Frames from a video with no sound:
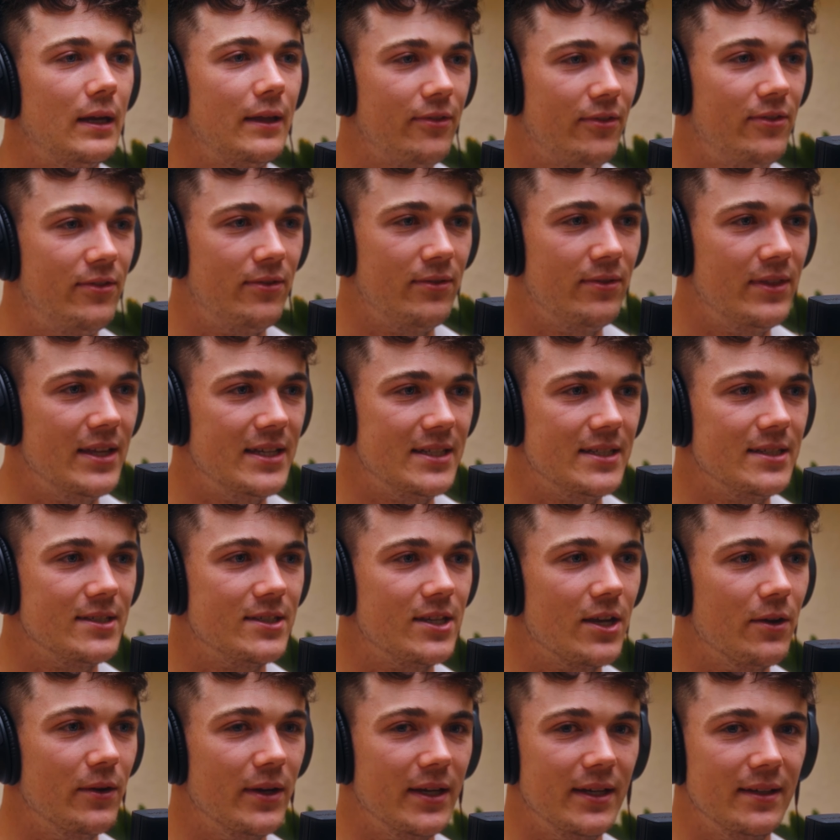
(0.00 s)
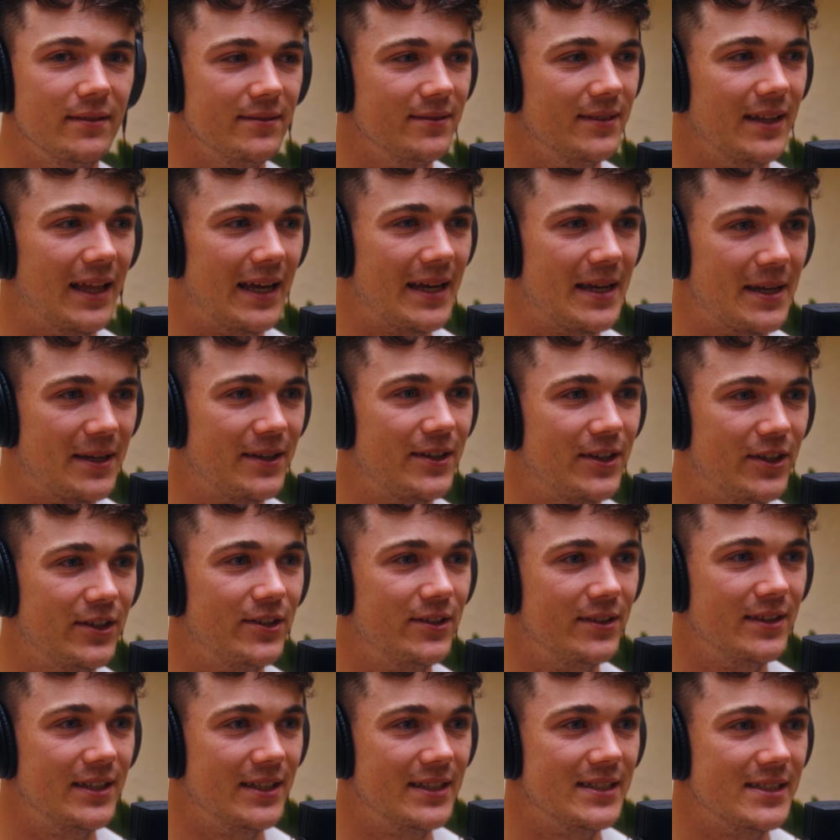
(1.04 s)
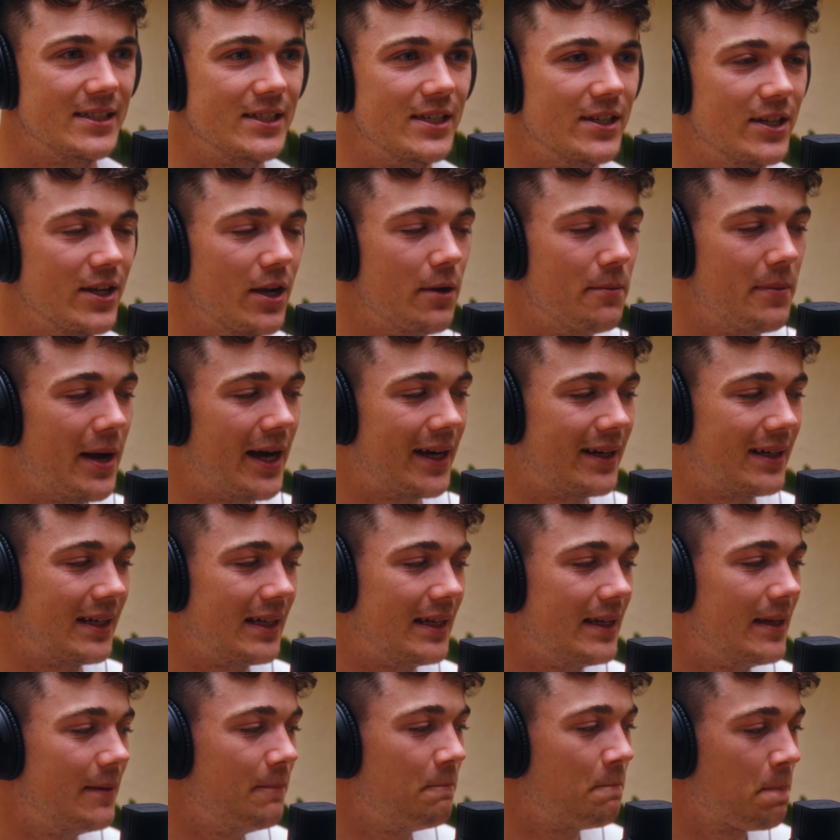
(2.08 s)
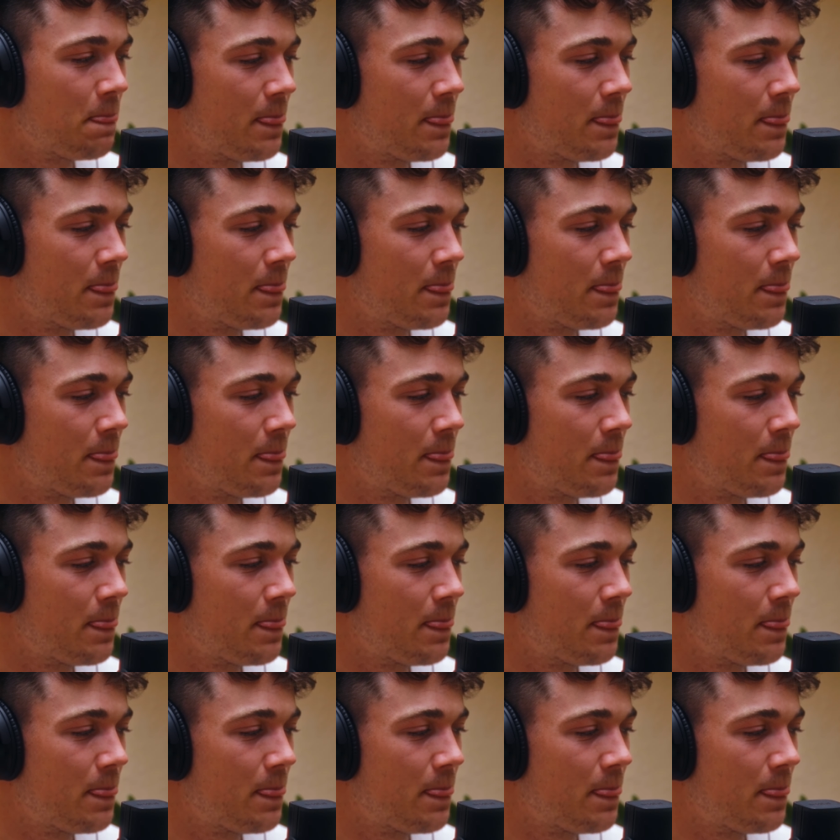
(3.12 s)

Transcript: This is going like this is going to go badly."